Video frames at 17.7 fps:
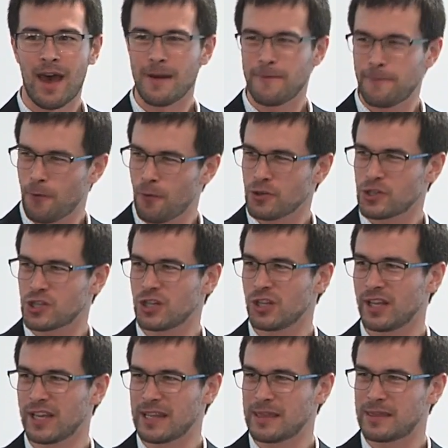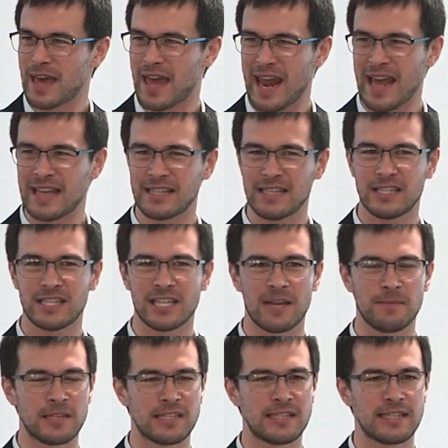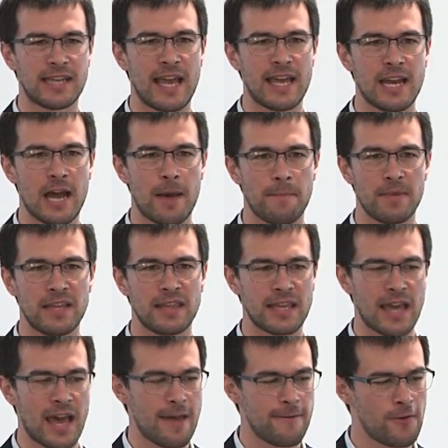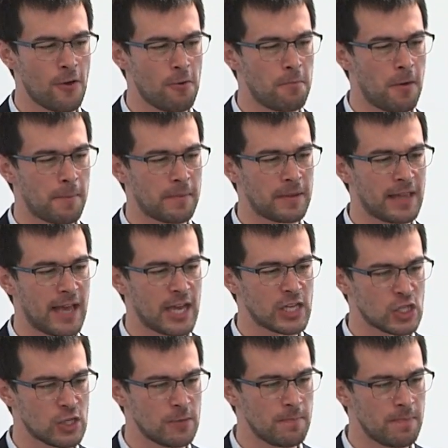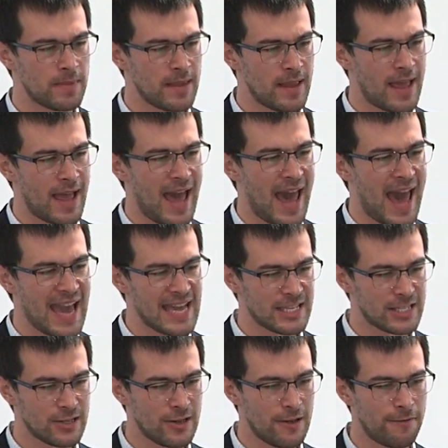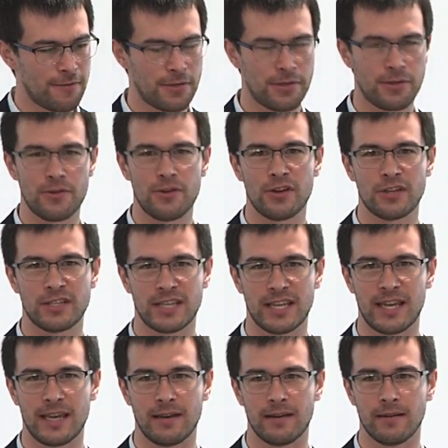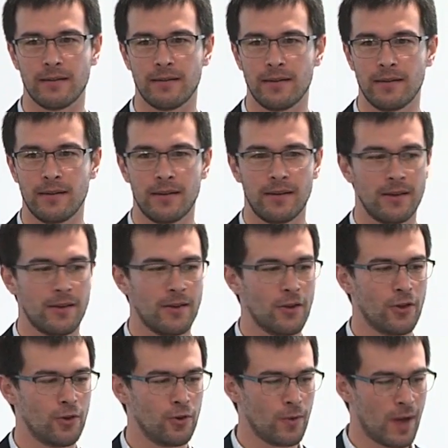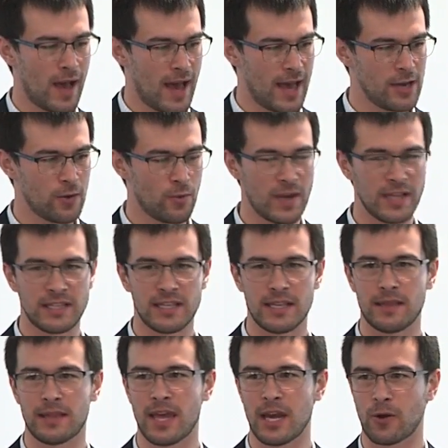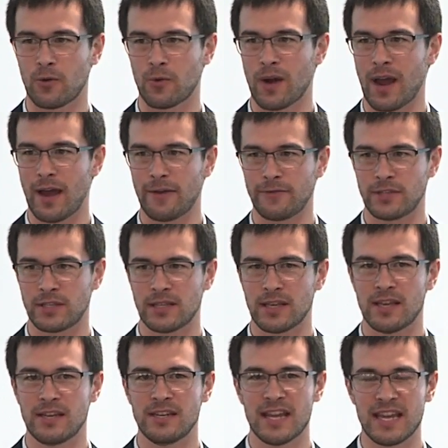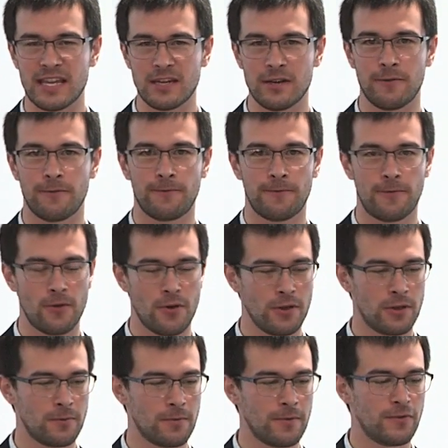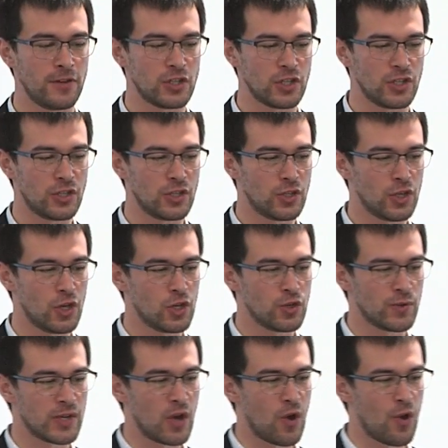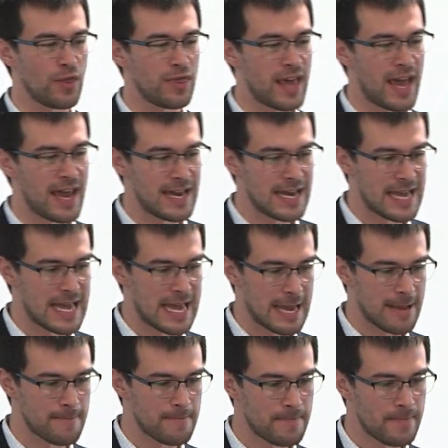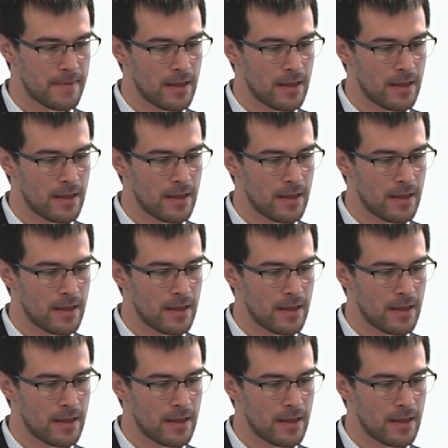Unfortunately, that hasn't seemed to stand up in the AFL population. 8 of 13 who underwent synthetic grafts needed further revision surgery on that knee.